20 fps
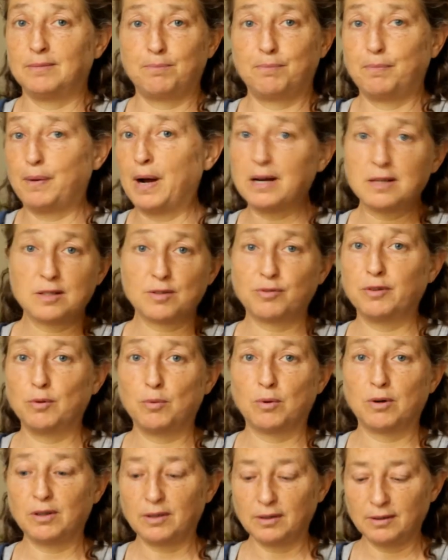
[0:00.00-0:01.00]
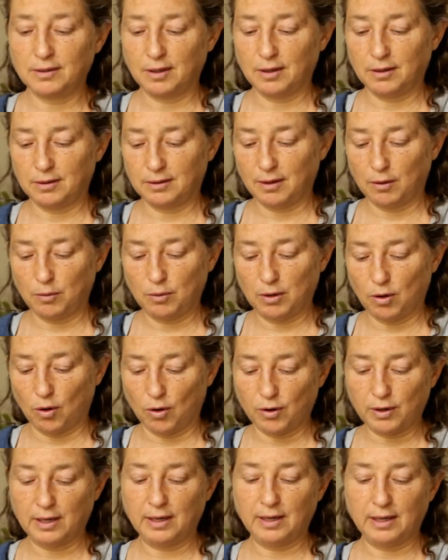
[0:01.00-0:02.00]
parts of the world they will
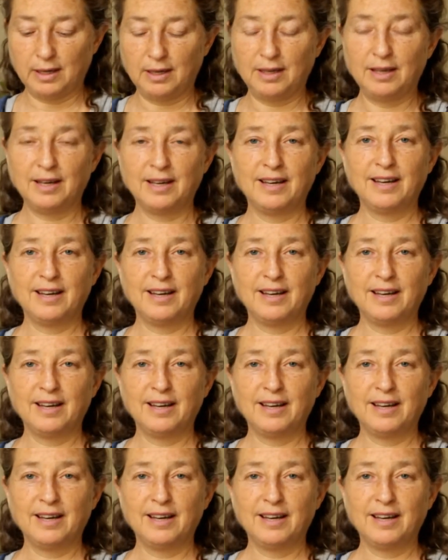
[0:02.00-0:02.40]
only